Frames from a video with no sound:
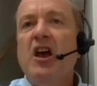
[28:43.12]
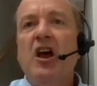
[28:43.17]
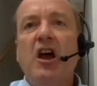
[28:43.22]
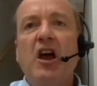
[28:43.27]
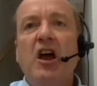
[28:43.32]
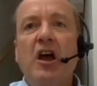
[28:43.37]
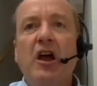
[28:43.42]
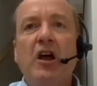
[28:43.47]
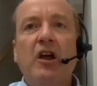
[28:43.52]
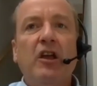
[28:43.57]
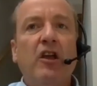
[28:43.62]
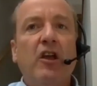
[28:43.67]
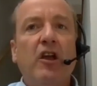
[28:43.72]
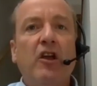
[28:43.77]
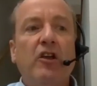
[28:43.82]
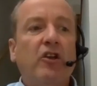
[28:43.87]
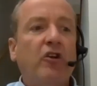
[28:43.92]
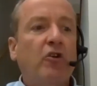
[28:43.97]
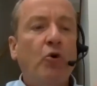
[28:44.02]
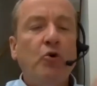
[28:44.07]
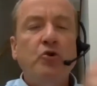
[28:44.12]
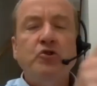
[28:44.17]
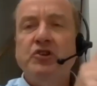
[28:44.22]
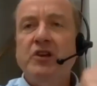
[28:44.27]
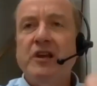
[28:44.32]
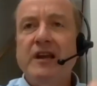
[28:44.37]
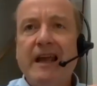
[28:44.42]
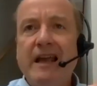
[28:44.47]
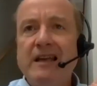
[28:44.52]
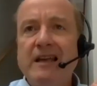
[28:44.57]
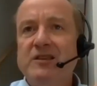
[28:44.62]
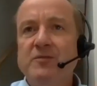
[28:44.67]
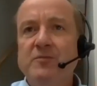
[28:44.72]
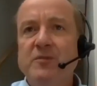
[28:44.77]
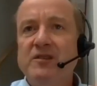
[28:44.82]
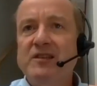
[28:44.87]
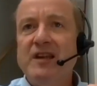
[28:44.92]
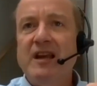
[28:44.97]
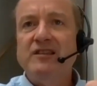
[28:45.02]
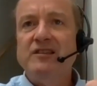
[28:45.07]
Of course, you're going to get some
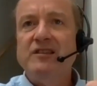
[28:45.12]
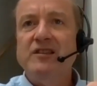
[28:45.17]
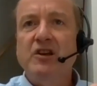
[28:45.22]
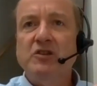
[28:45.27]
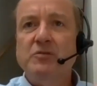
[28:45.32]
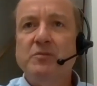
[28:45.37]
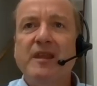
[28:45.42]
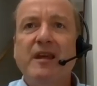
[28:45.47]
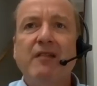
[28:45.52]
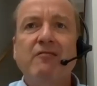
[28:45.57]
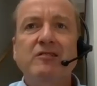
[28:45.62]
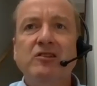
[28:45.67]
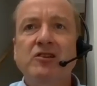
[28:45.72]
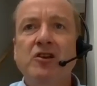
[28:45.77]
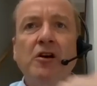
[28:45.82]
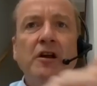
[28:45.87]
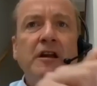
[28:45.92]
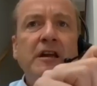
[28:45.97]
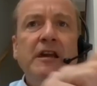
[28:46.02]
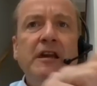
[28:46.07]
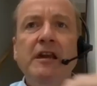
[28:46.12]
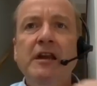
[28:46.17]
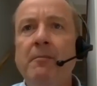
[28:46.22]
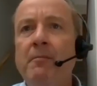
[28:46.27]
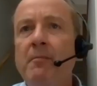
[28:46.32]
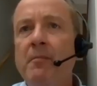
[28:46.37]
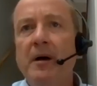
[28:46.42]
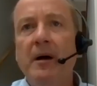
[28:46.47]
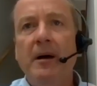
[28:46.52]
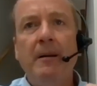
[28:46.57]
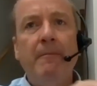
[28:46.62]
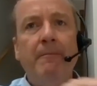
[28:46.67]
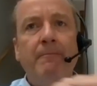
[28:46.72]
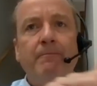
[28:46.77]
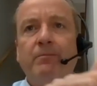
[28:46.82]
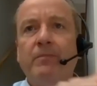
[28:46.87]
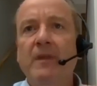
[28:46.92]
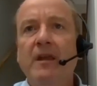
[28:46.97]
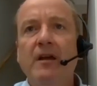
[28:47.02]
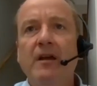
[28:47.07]
mistakes in those, but they're a tiny number,
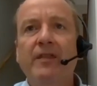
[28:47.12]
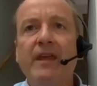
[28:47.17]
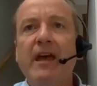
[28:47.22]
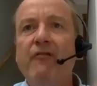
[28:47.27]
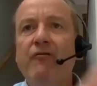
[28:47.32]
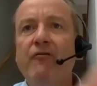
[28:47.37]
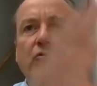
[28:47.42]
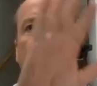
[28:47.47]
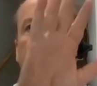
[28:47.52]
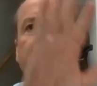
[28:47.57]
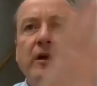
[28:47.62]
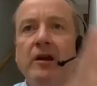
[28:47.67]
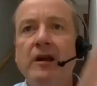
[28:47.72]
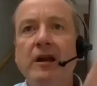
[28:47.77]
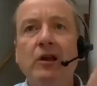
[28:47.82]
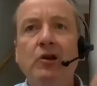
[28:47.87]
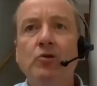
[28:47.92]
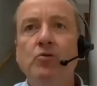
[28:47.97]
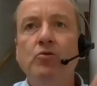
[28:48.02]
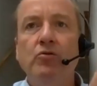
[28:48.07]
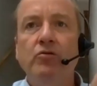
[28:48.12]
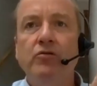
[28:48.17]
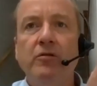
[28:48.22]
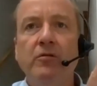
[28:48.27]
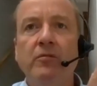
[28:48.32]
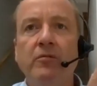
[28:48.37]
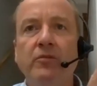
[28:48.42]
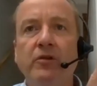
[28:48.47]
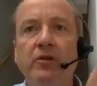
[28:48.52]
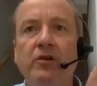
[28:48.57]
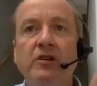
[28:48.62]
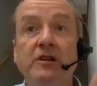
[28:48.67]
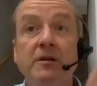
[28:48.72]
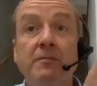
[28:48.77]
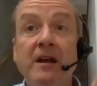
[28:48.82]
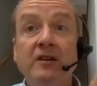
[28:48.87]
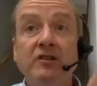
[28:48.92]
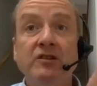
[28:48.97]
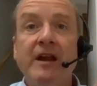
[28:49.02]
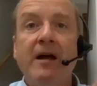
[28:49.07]
and therefore we can ignore them. You could
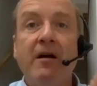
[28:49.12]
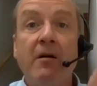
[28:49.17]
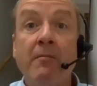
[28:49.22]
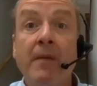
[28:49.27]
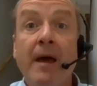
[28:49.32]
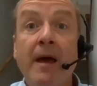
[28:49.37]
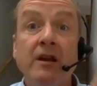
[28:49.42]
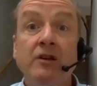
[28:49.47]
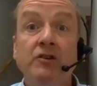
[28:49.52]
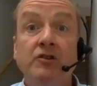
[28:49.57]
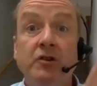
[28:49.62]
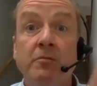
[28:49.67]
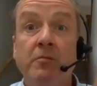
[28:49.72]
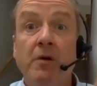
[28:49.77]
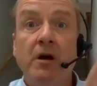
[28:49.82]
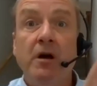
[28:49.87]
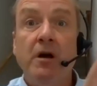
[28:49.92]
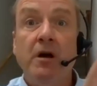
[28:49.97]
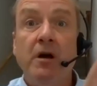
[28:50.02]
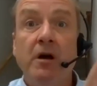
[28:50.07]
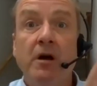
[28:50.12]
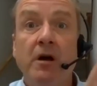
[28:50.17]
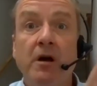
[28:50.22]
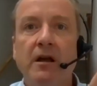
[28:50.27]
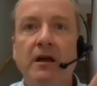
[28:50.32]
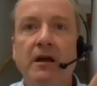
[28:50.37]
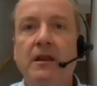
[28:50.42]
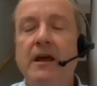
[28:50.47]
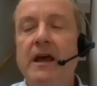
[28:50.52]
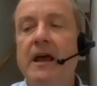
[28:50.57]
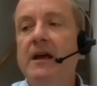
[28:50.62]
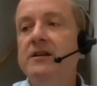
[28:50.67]
imagine how a manager might think like that.